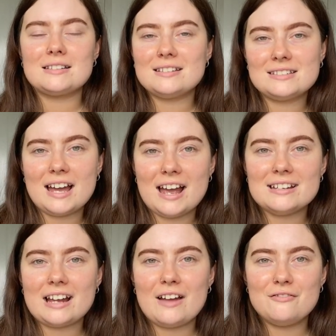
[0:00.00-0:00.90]
as I
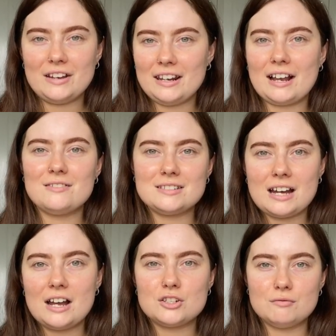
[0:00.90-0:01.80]
said I feel like I've
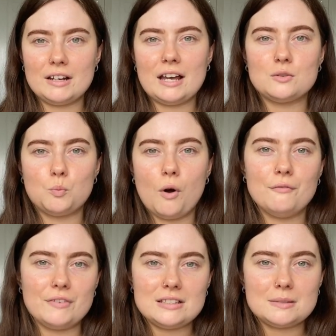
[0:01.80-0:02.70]
started to realise what
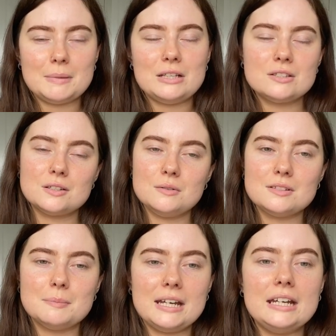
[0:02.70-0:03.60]
fits me and
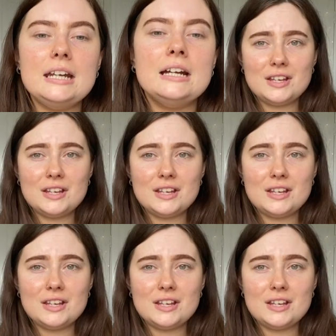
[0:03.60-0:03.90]
suits me